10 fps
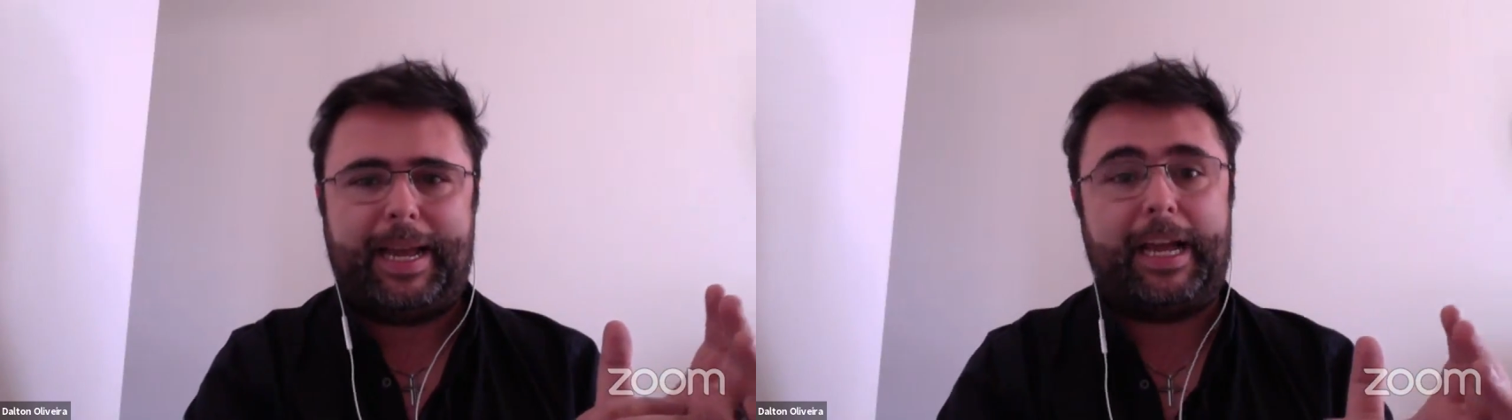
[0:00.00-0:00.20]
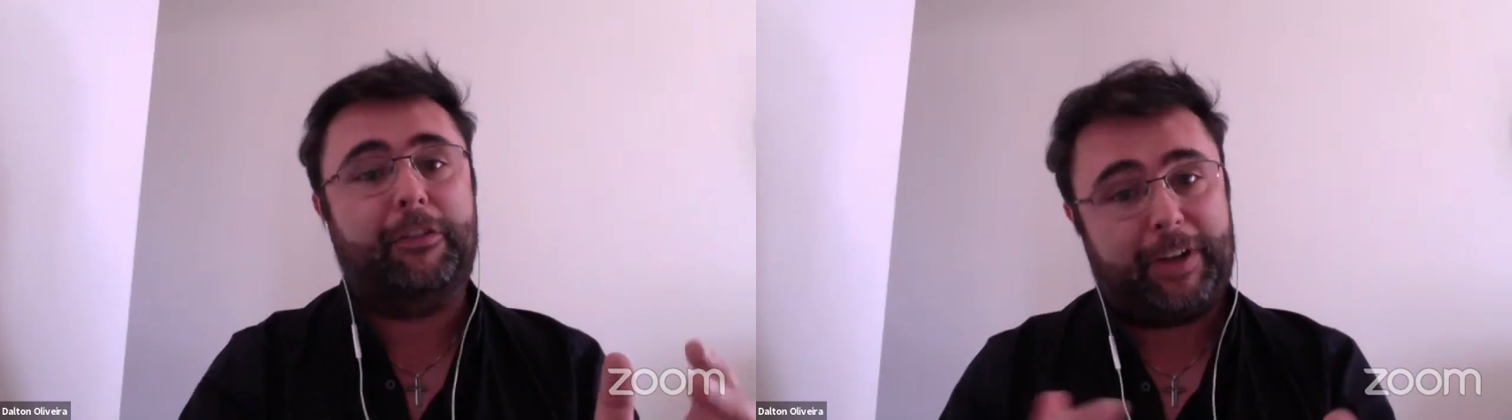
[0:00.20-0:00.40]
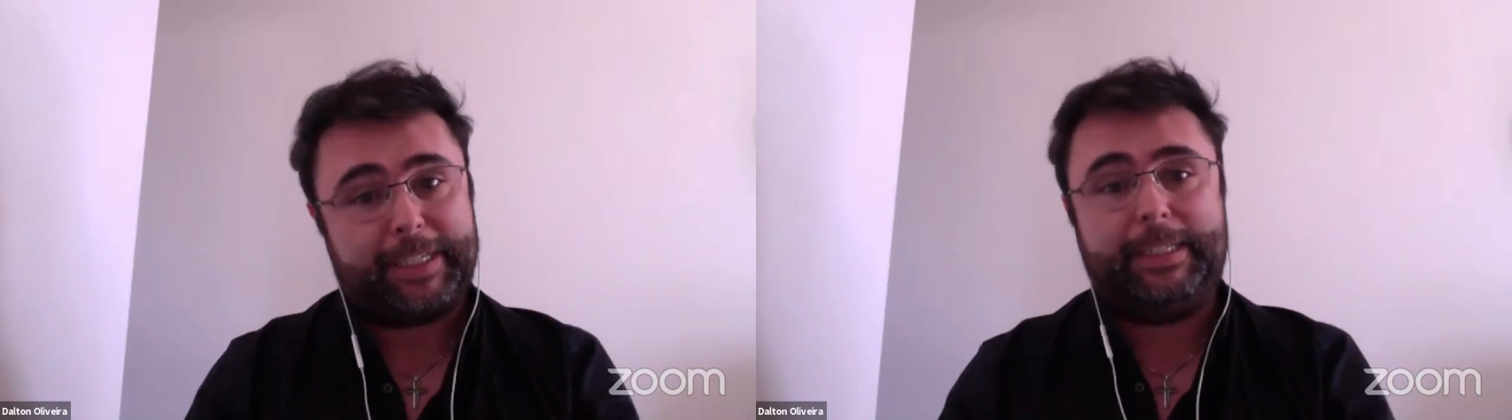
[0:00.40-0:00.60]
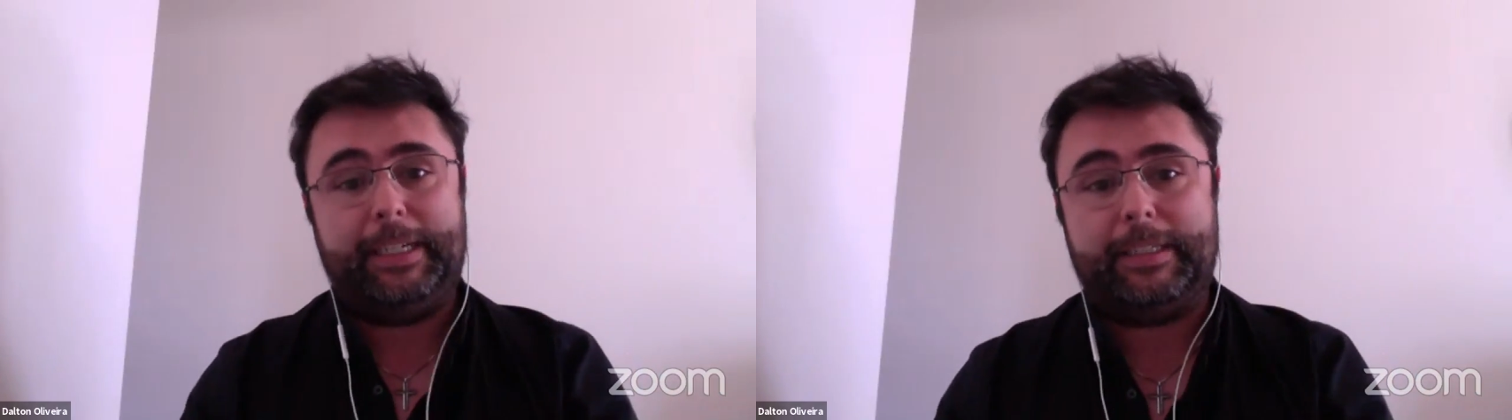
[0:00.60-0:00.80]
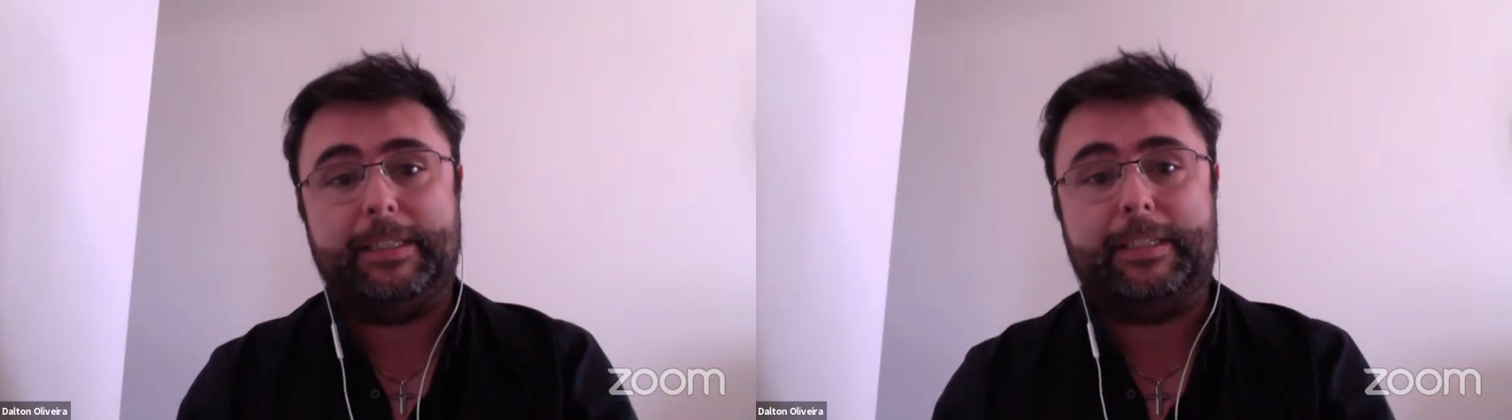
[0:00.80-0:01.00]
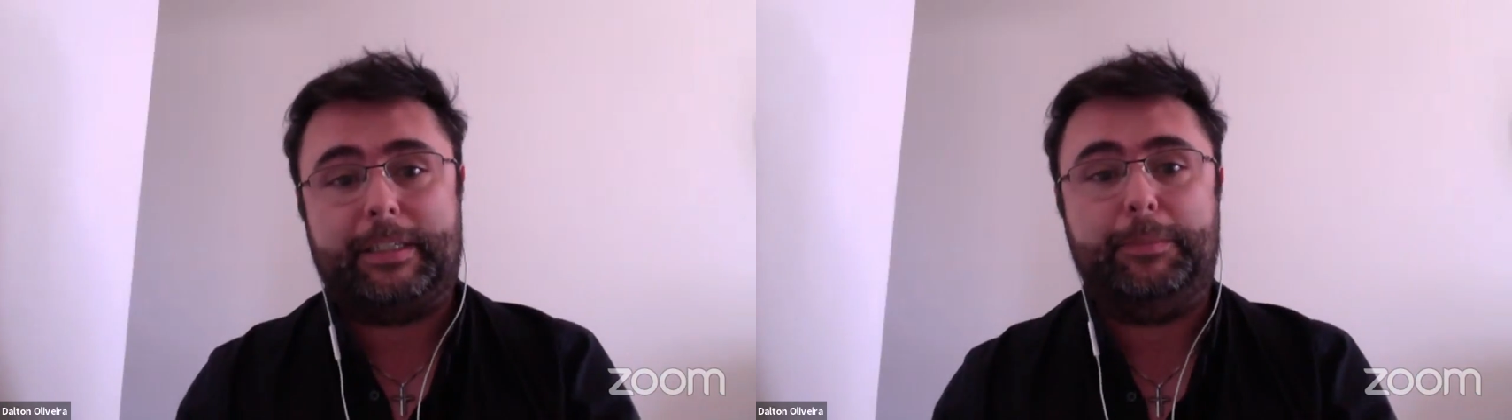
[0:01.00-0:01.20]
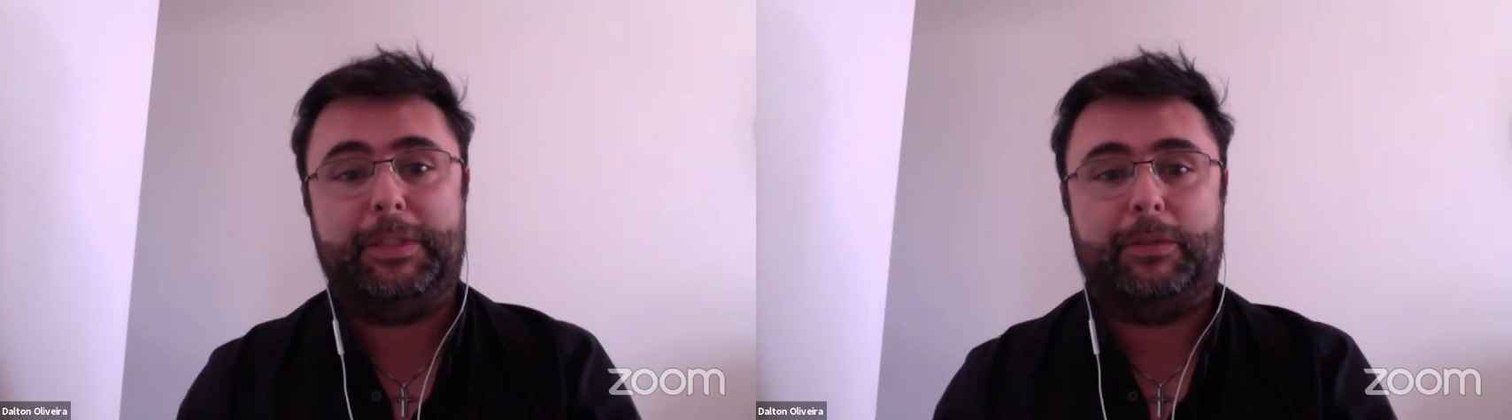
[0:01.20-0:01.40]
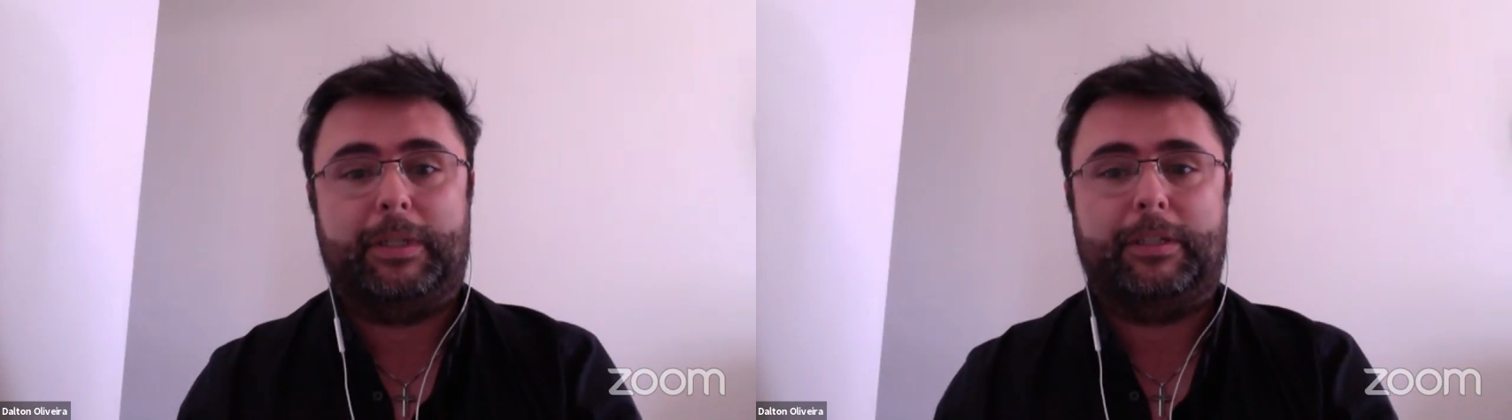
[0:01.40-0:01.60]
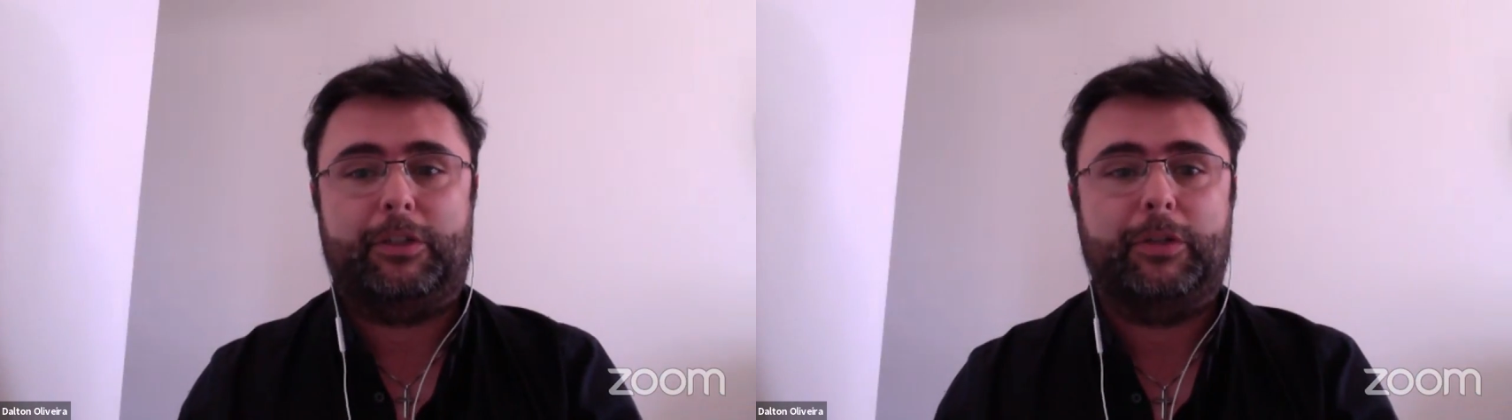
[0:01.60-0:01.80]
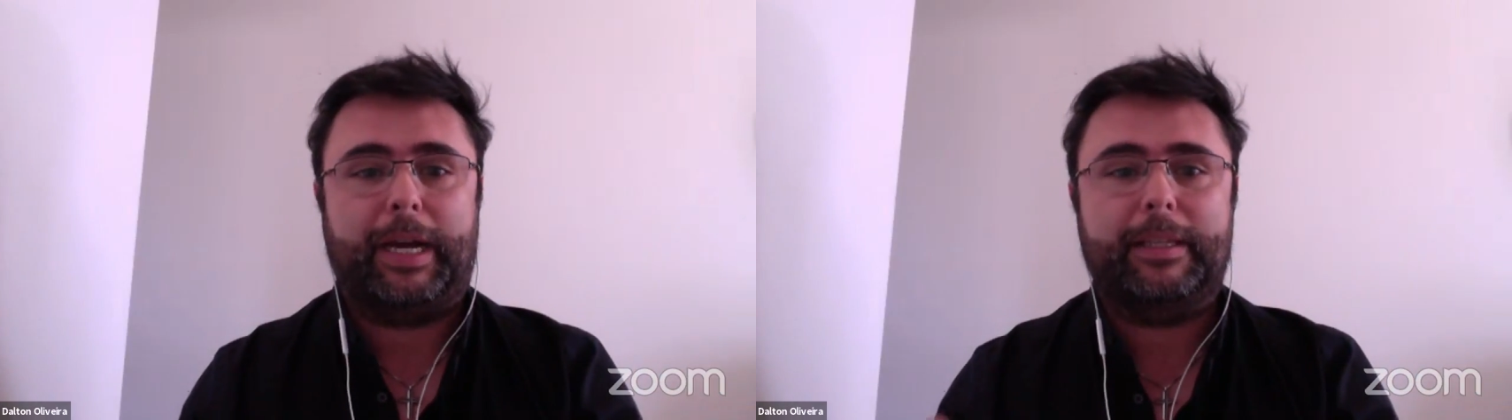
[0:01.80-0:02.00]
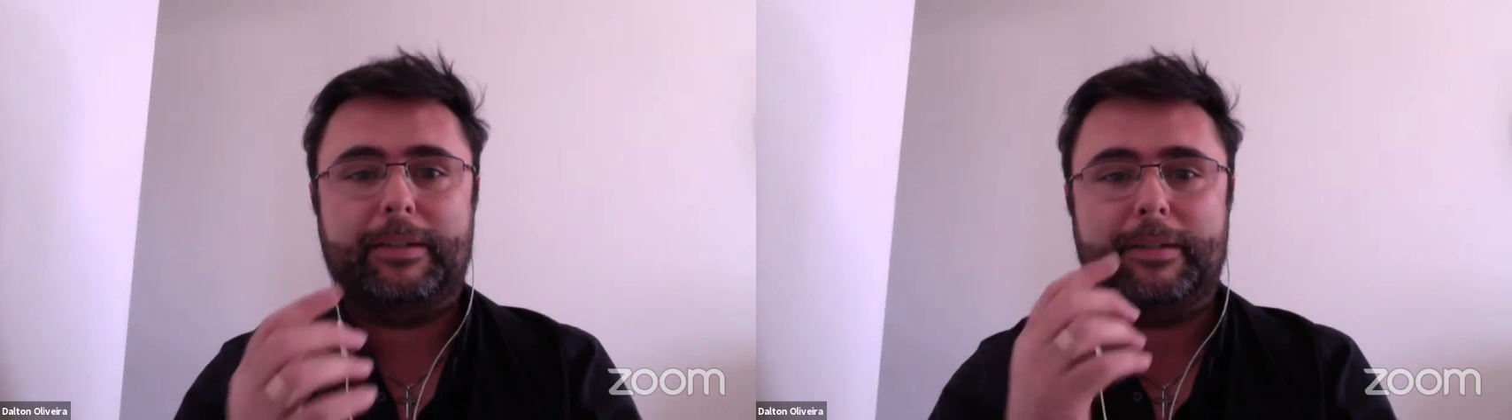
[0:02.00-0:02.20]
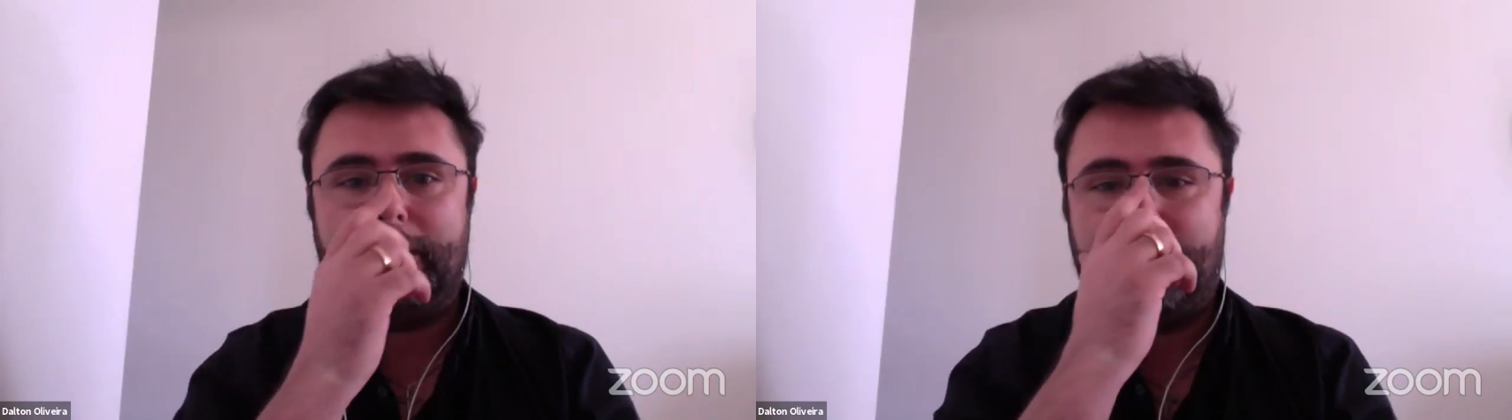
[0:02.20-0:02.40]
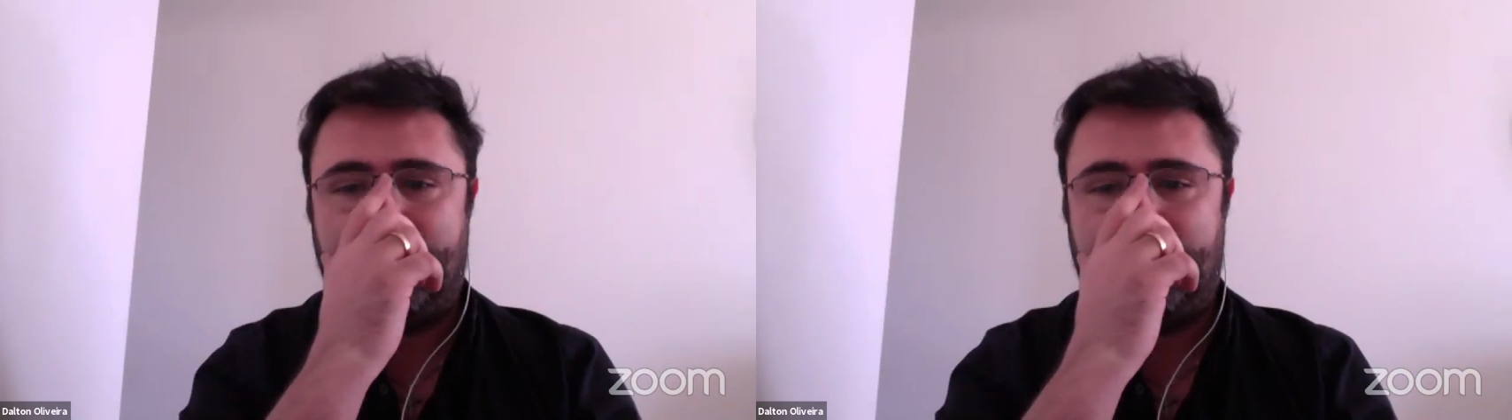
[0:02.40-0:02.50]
and facilities teams together,